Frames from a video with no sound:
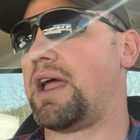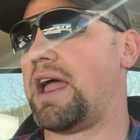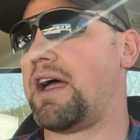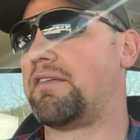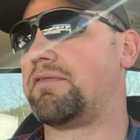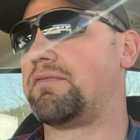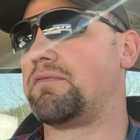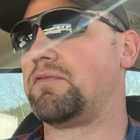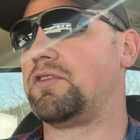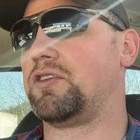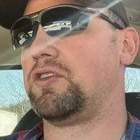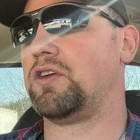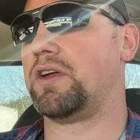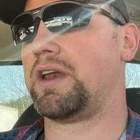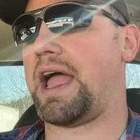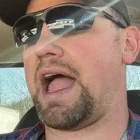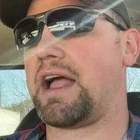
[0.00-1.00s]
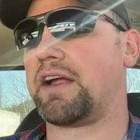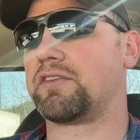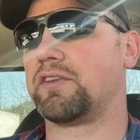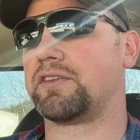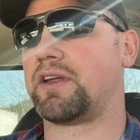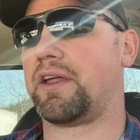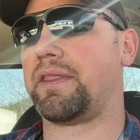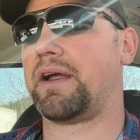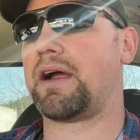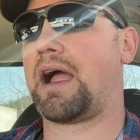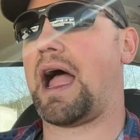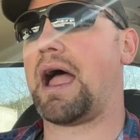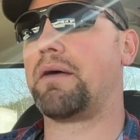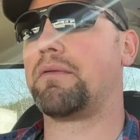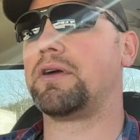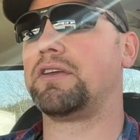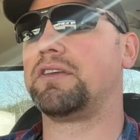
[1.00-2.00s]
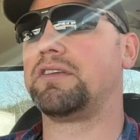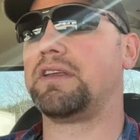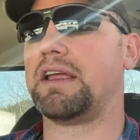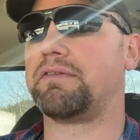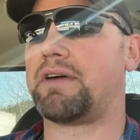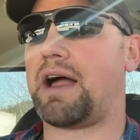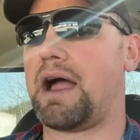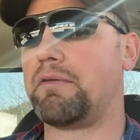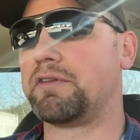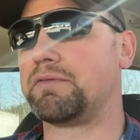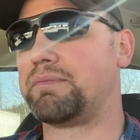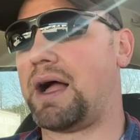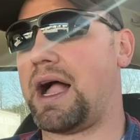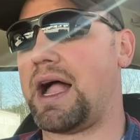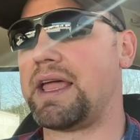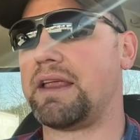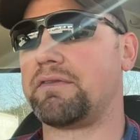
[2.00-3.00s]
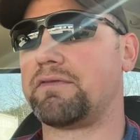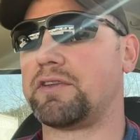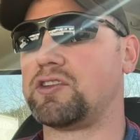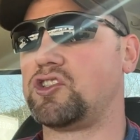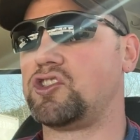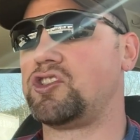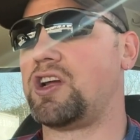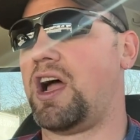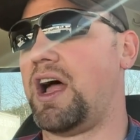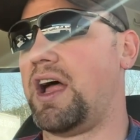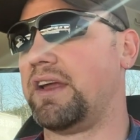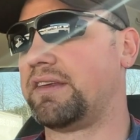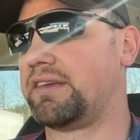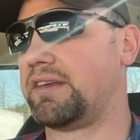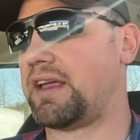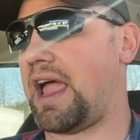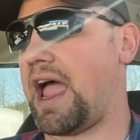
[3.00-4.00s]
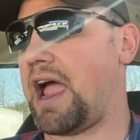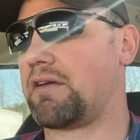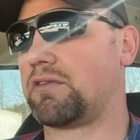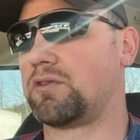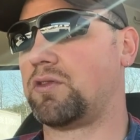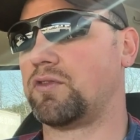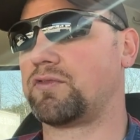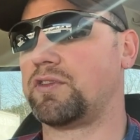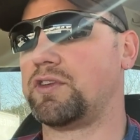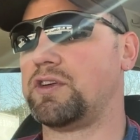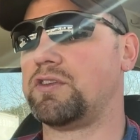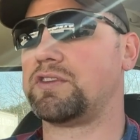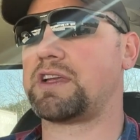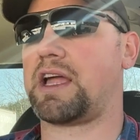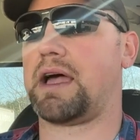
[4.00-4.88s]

you have good axles on there. If I was buying it for just agricultural use,